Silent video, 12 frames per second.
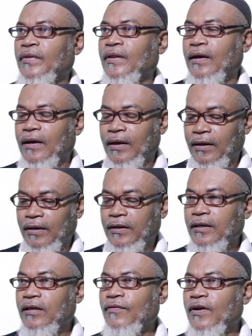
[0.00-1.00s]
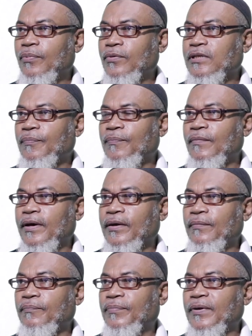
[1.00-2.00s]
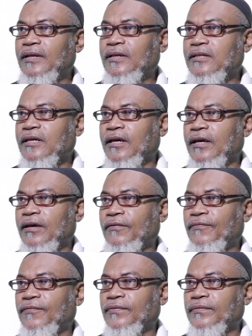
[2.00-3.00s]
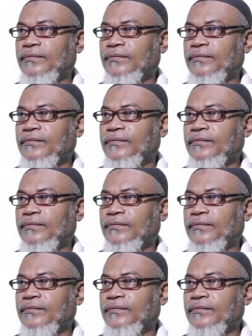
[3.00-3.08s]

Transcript: And if I put up my printf